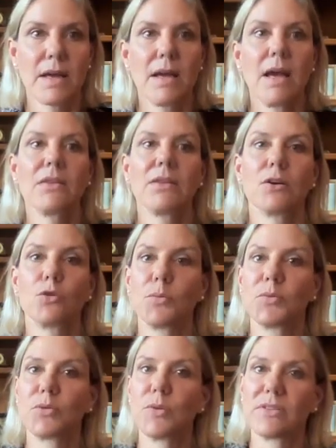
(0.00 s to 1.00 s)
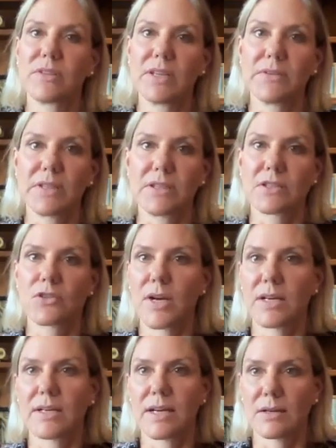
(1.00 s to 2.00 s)
The groups receiving
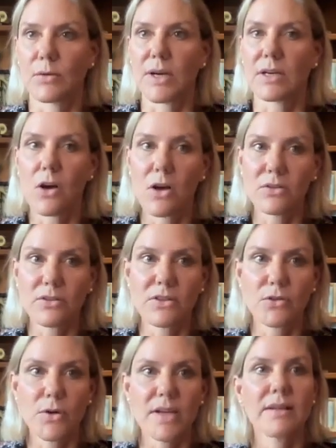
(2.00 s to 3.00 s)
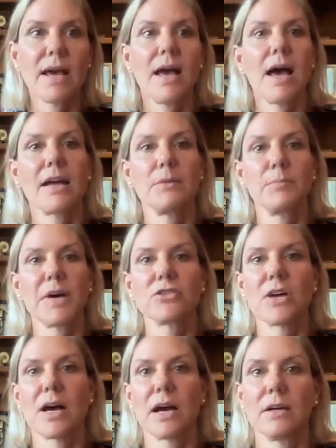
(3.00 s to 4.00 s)
TreNN grain concentrates had much
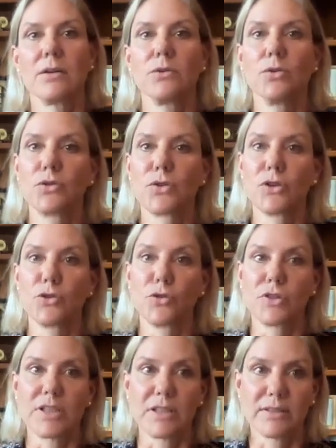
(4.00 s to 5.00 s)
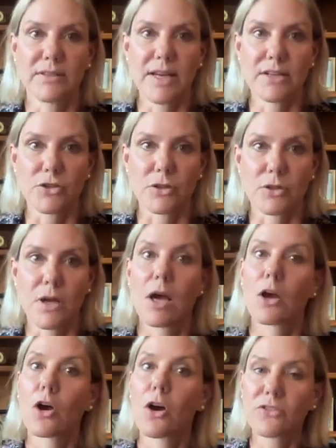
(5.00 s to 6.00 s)
higher nutrient utilization.
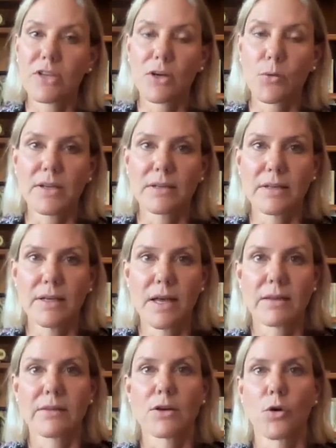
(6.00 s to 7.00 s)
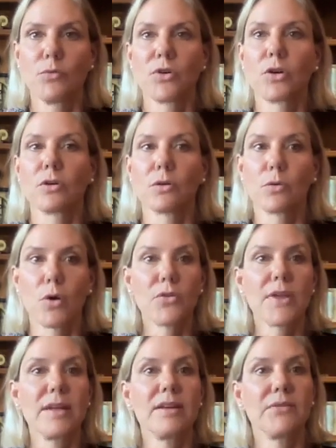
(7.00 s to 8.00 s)
Consequently, their overall growth
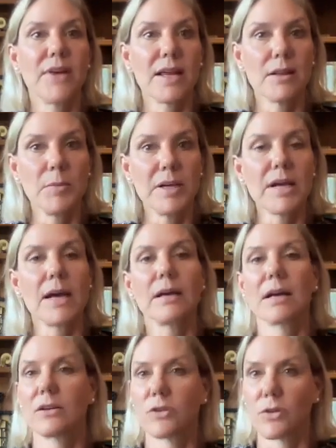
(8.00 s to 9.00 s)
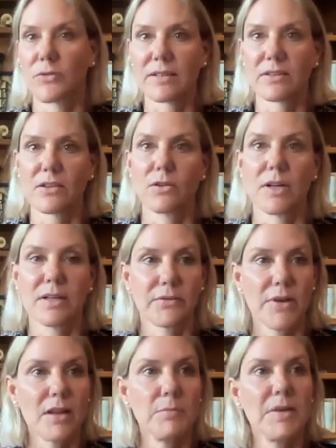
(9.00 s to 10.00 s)
and development and cardiovascular
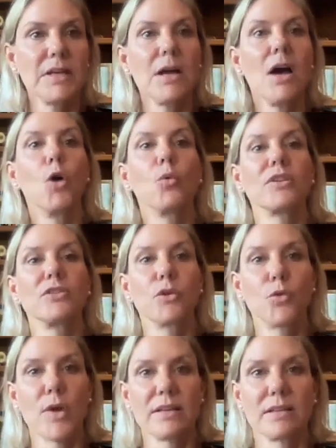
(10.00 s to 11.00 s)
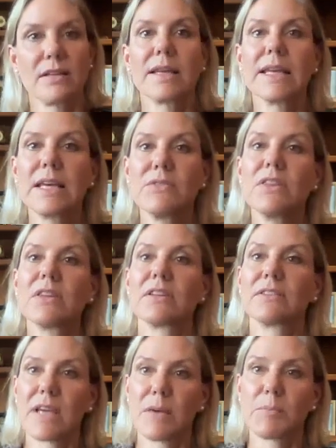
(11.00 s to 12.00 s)
development was greater, given the
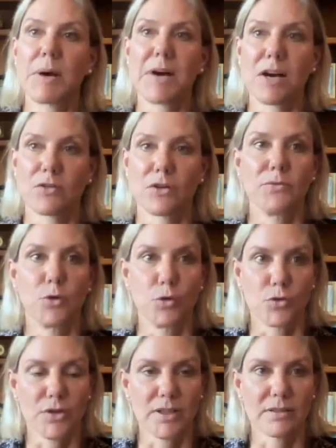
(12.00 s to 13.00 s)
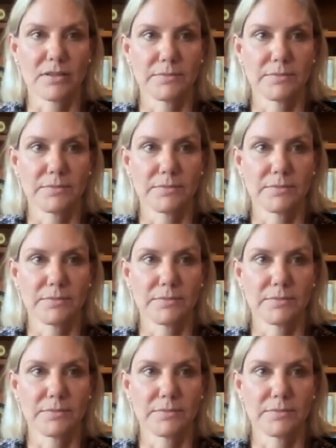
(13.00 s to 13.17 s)
same amount of nutrients.